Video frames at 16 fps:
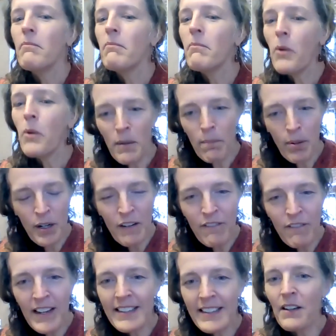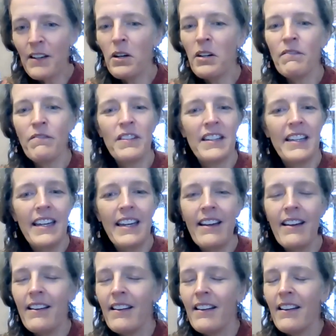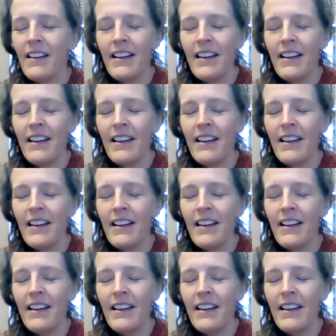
more perfect, and hopefully